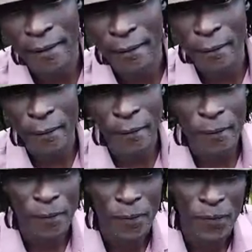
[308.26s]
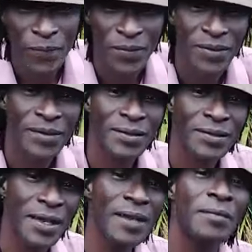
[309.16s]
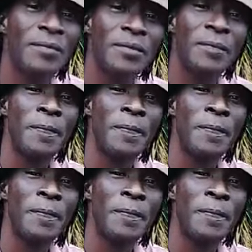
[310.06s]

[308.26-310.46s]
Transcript: I don't know. There.